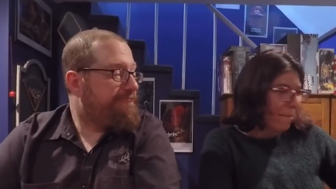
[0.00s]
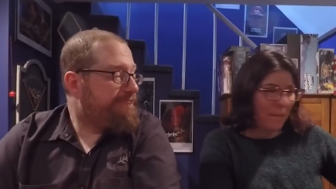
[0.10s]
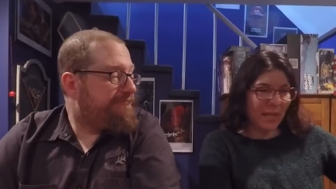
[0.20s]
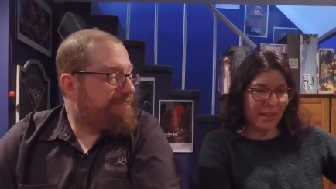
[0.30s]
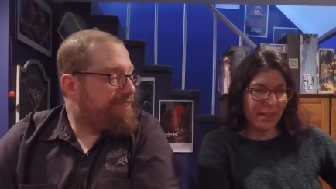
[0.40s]

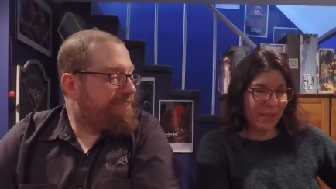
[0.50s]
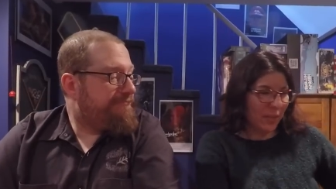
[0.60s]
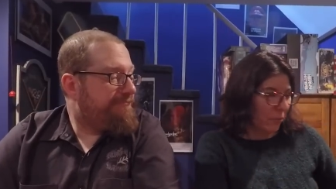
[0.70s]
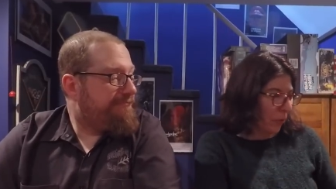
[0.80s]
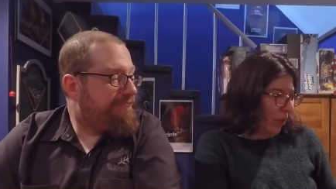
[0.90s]
Speaker 1: My
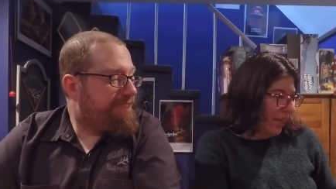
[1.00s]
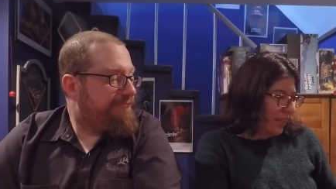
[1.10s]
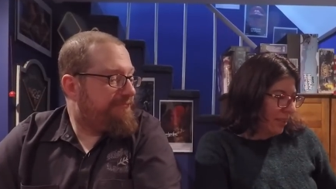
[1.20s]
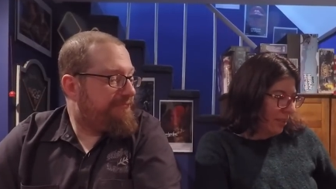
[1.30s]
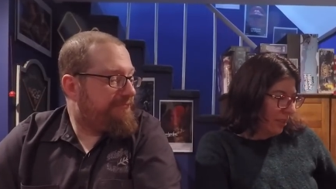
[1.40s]
number
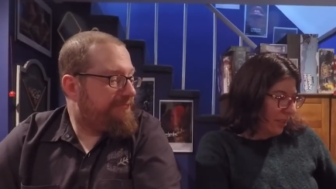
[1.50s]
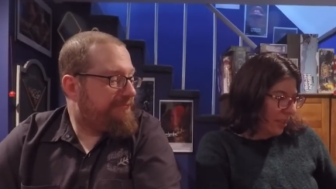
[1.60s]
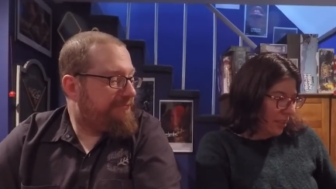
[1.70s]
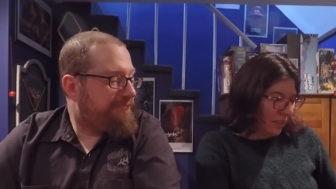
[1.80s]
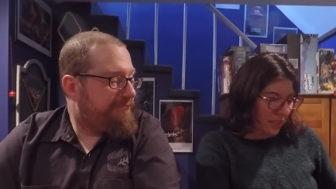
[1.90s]
eight
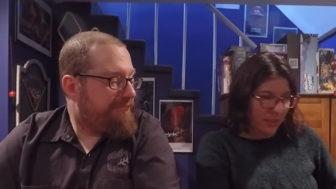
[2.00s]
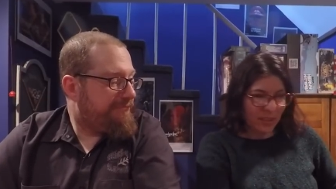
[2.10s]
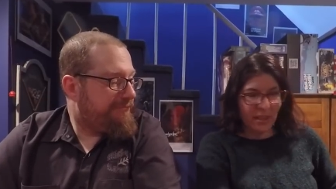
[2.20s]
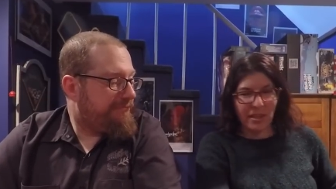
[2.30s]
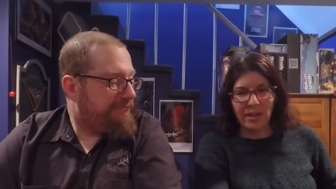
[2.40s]
is
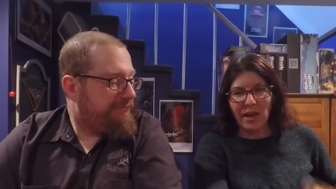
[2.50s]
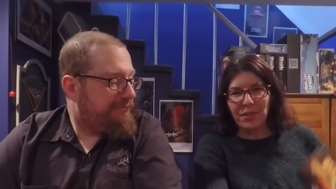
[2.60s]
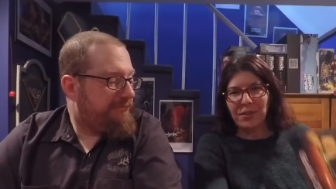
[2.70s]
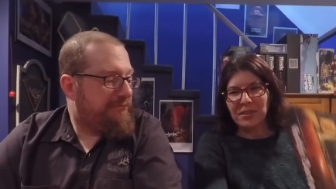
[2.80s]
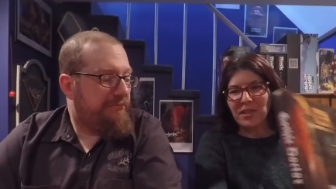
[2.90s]

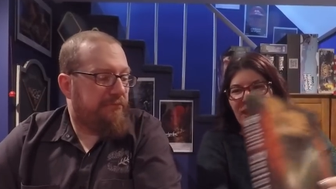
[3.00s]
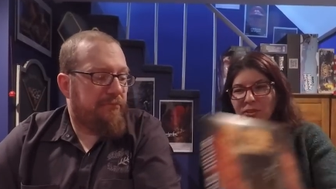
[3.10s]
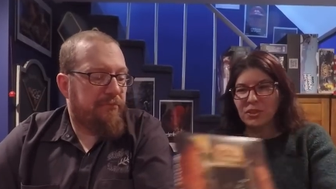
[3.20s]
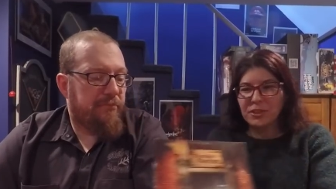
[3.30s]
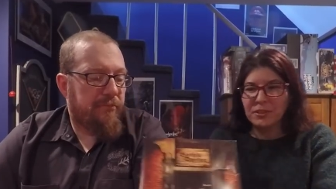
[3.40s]
Gothic
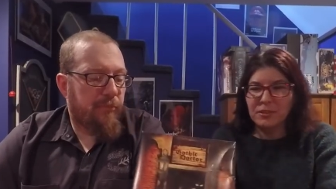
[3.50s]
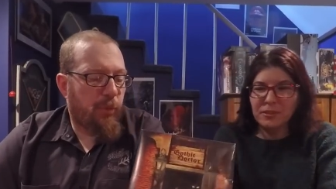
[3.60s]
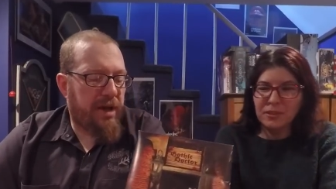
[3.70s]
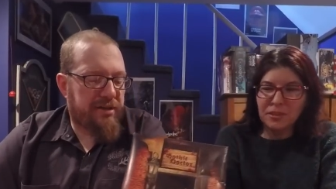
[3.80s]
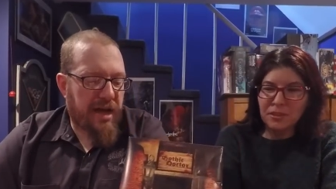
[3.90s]
Doctor.
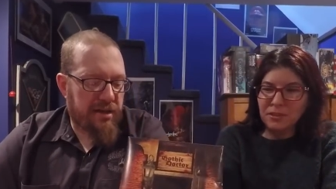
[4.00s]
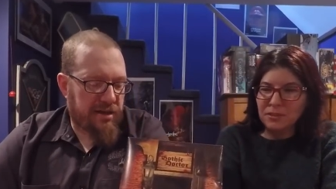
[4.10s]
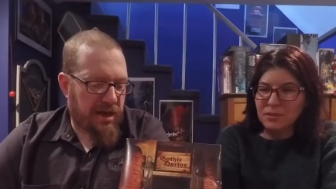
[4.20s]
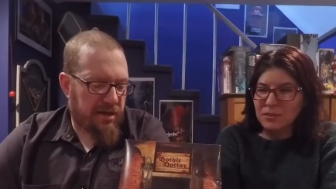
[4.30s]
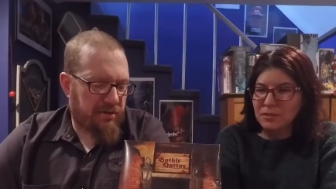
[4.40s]
Speaker 2: Wait, is
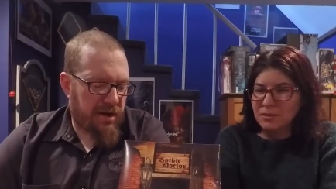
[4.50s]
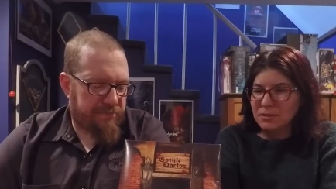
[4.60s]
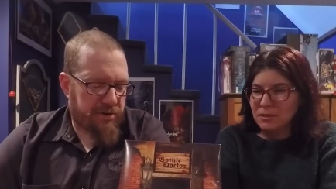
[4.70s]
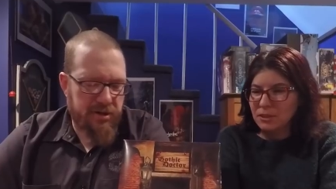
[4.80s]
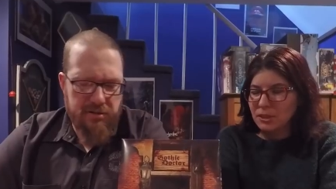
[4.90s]
Gothic Doctor out
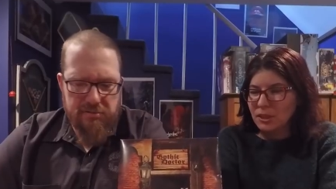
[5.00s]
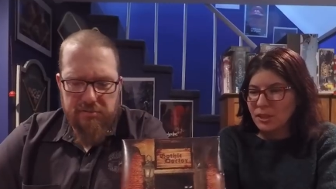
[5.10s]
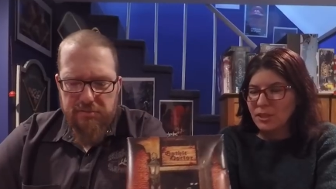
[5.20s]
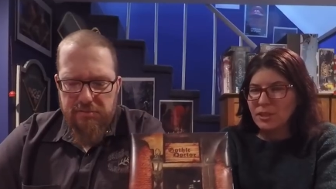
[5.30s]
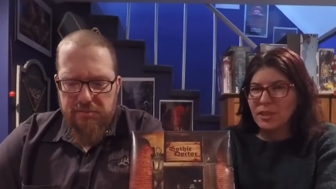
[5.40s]
of print?
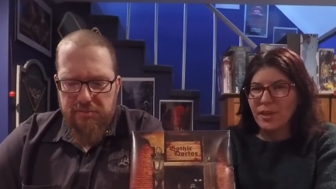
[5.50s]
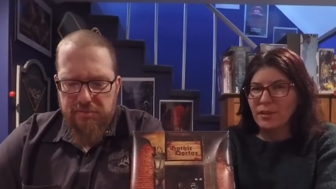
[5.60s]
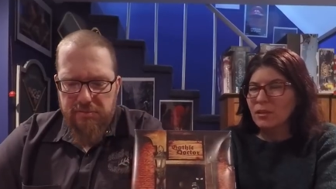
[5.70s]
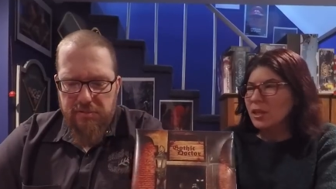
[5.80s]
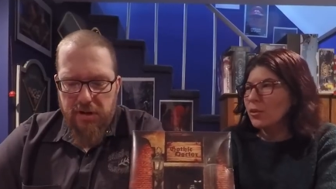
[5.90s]

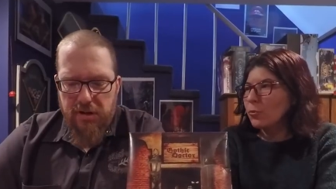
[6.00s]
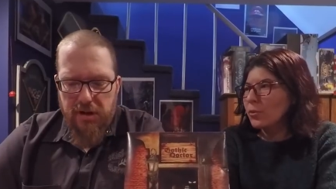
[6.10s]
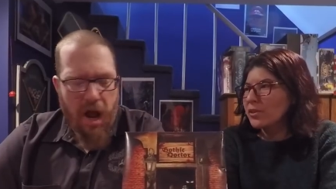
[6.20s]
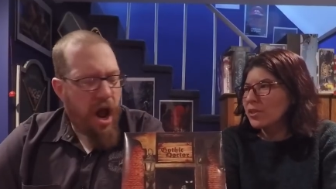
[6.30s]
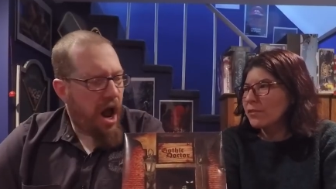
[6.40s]
Speaker 1: Yeah, it
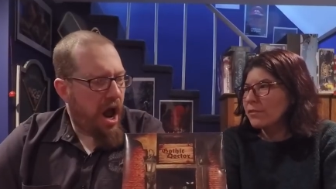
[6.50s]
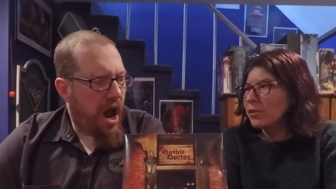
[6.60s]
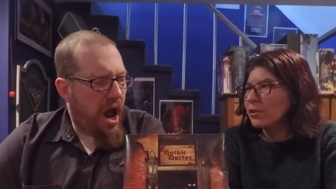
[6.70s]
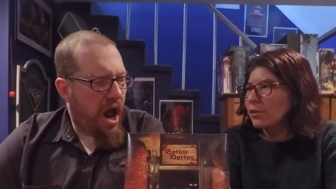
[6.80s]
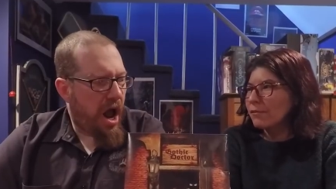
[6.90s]
wasn't
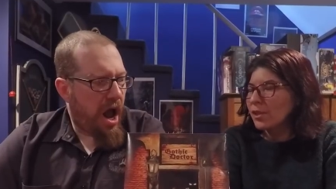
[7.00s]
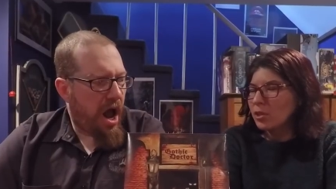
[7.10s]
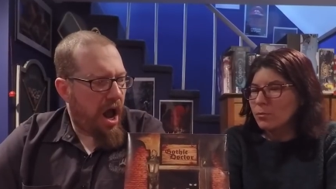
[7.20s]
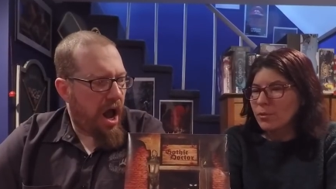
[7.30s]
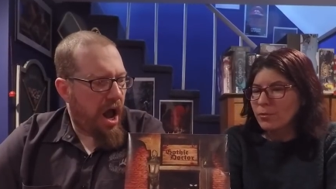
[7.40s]
even
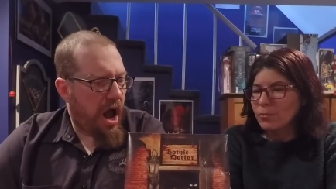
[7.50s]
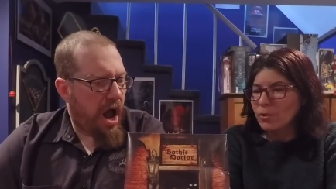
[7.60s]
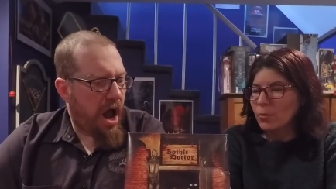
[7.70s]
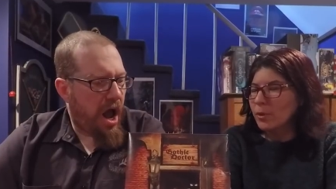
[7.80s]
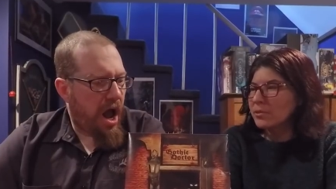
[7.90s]
available through
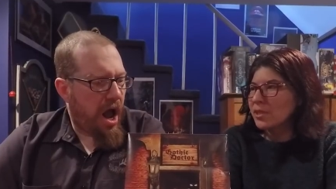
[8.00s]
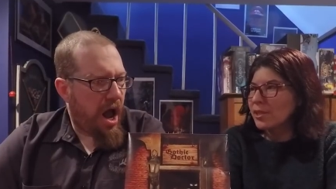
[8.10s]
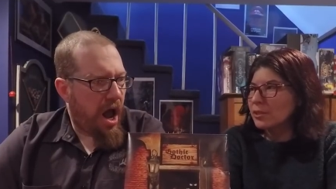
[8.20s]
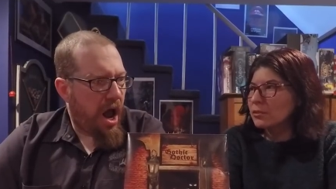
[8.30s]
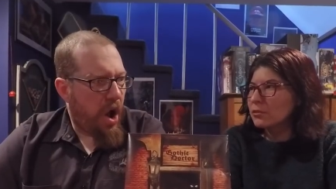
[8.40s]
their
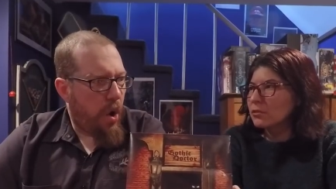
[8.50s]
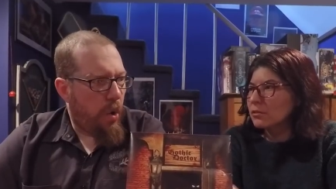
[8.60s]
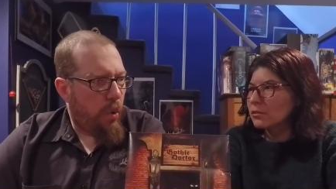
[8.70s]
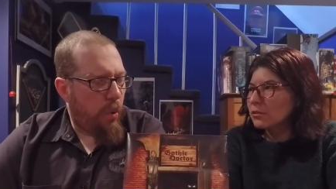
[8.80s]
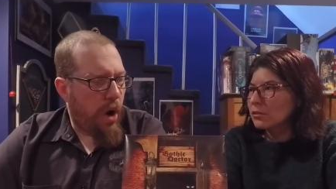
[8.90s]
website.
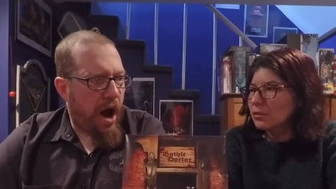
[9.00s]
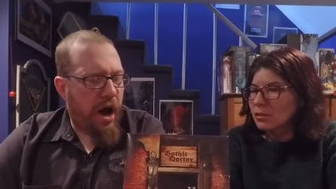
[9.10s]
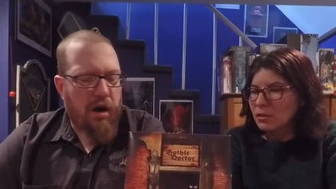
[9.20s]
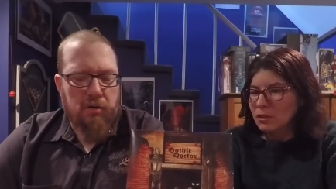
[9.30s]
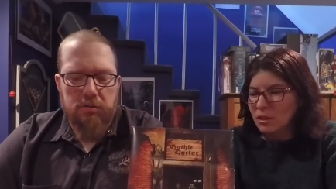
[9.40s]
Speaker 2: Wow.